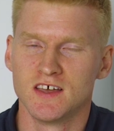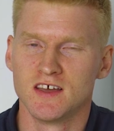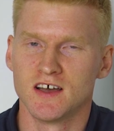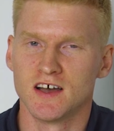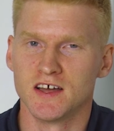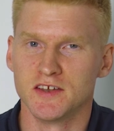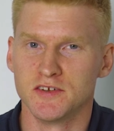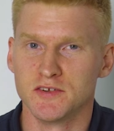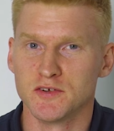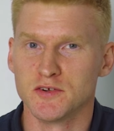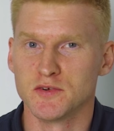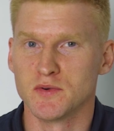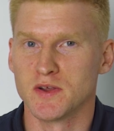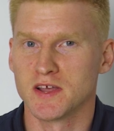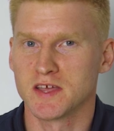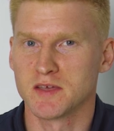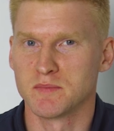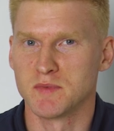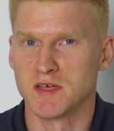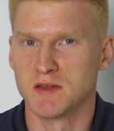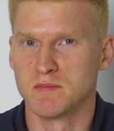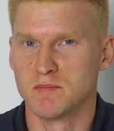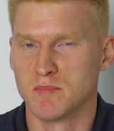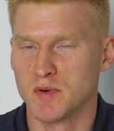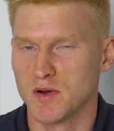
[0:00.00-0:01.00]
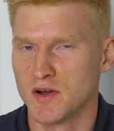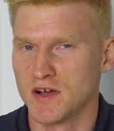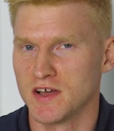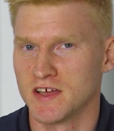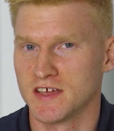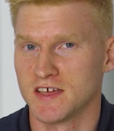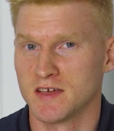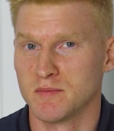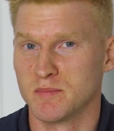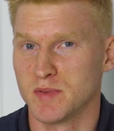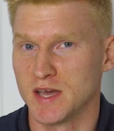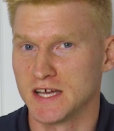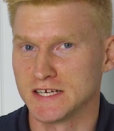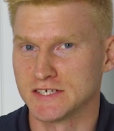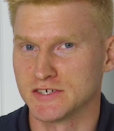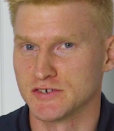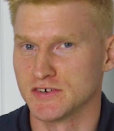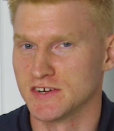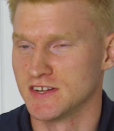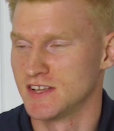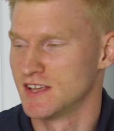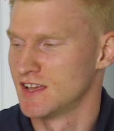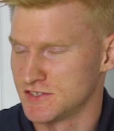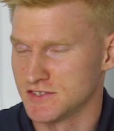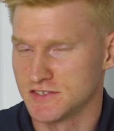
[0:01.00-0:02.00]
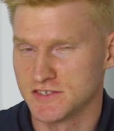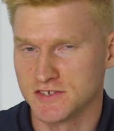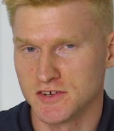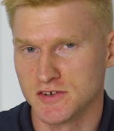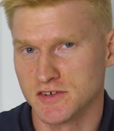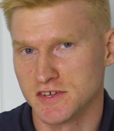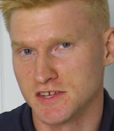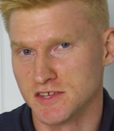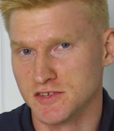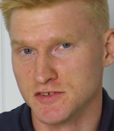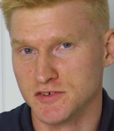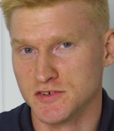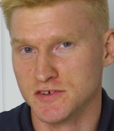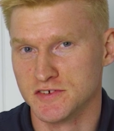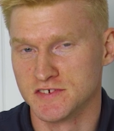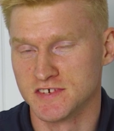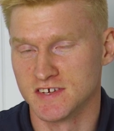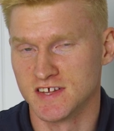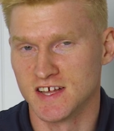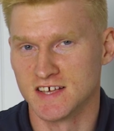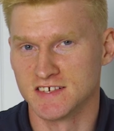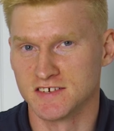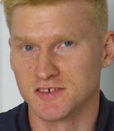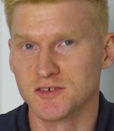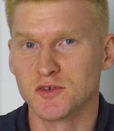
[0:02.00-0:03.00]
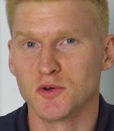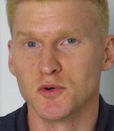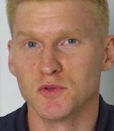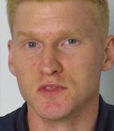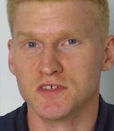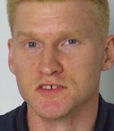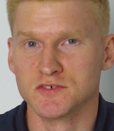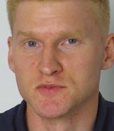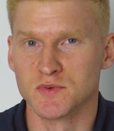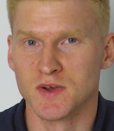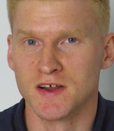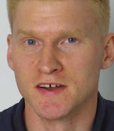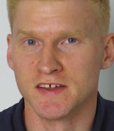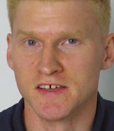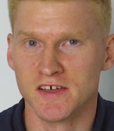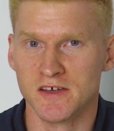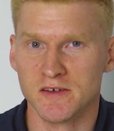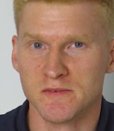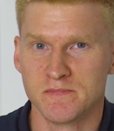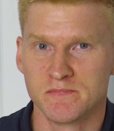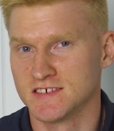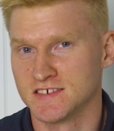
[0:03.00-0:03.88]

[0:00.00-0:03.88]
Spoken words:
I do recommend buying a battery just so you can use it as a cordless radio.